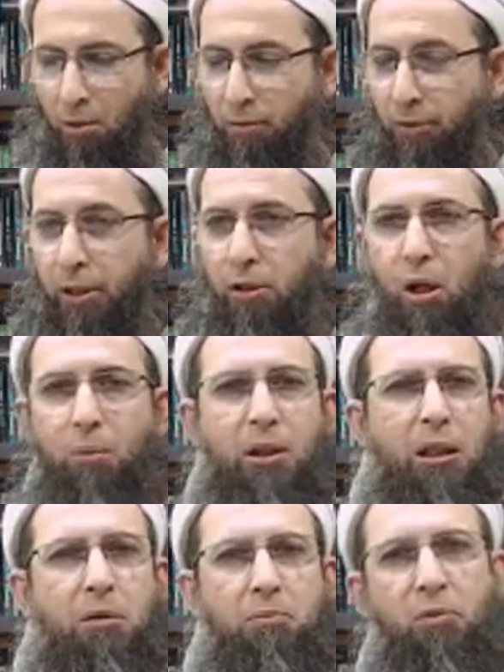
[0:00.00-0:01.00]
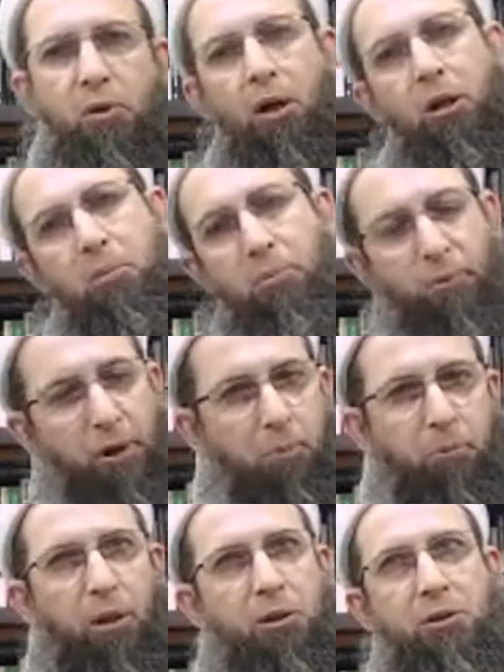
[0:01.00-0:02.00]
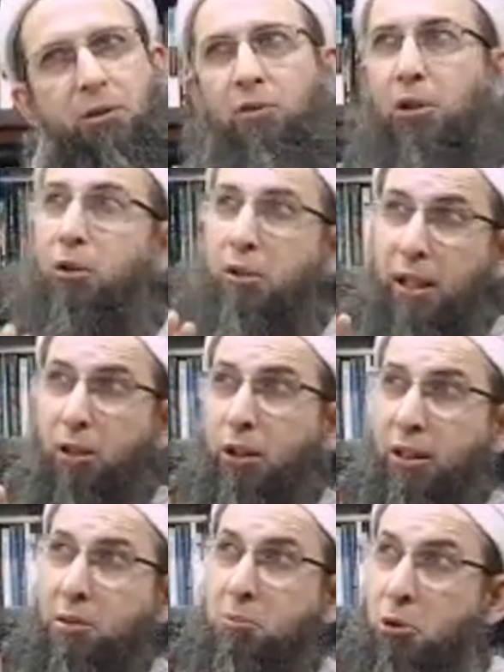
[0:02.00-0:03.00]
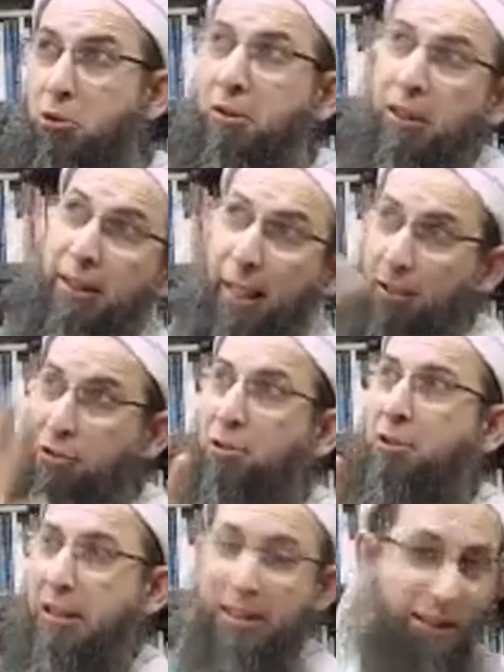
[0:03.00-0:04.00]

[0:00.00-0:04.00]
Very commonly we hear brothers, and they look at the moon the next